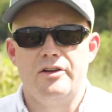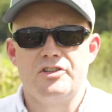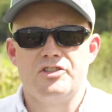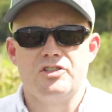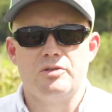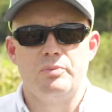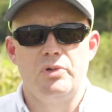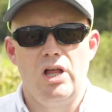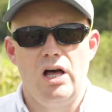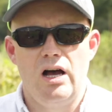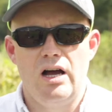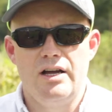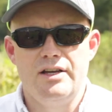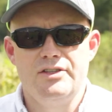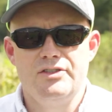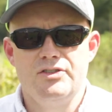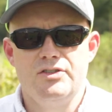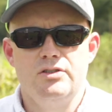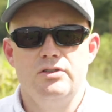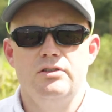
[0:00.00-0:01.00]
is
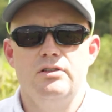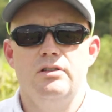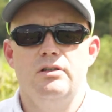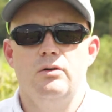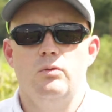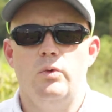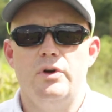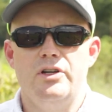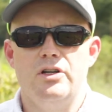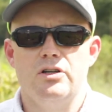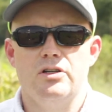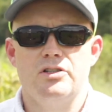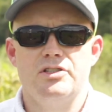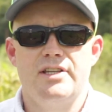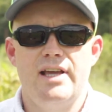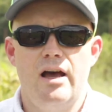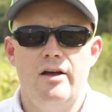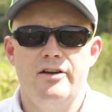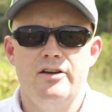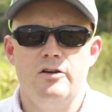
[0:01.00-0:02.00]
supplies. When you're
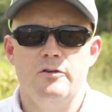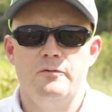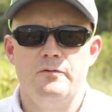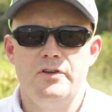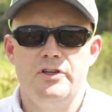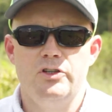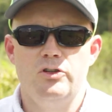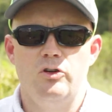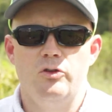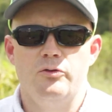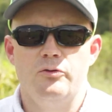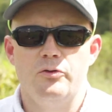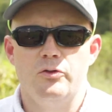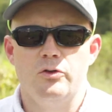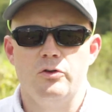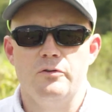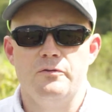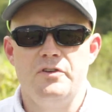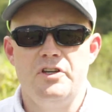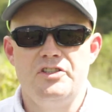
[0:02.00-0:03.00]
scouting your field
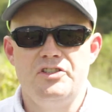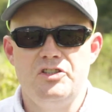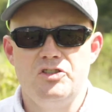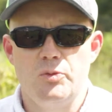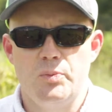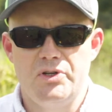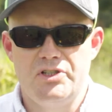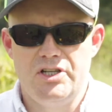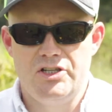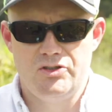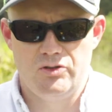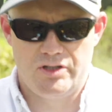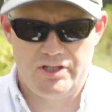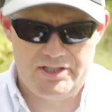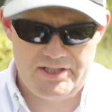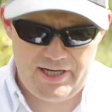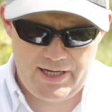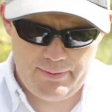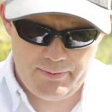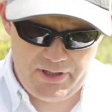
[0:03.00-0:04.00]
for feces or potential
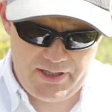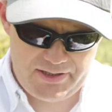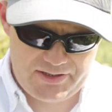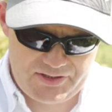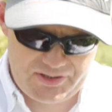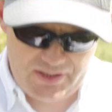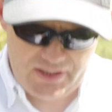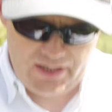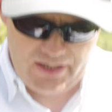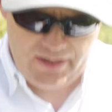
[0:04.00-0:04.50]
contaminants,